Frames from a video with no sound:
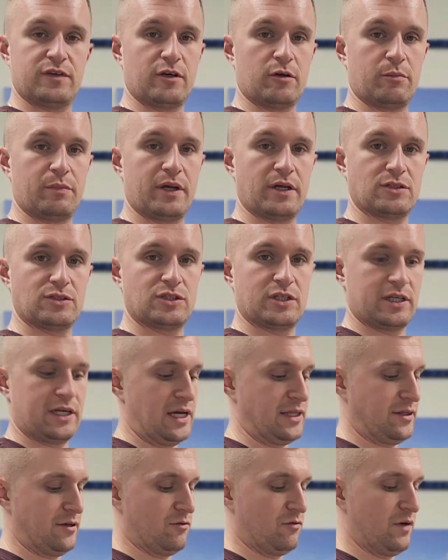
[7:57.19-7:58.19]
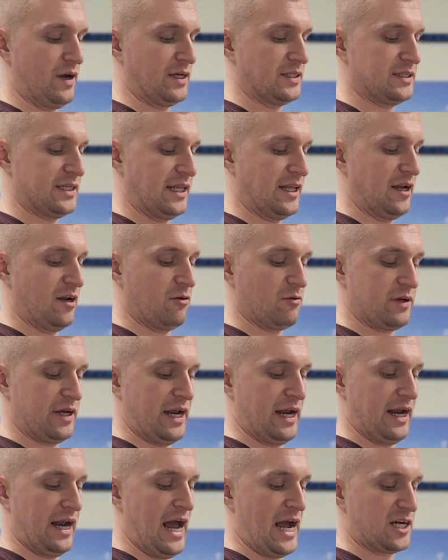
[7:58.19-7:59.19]
feel pinching at the wrist and they don't
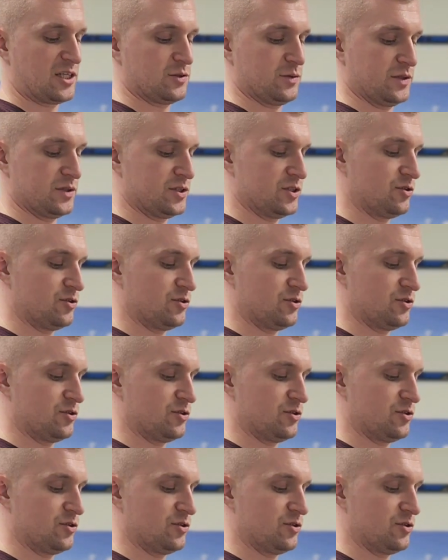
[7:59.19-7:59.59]
get an actual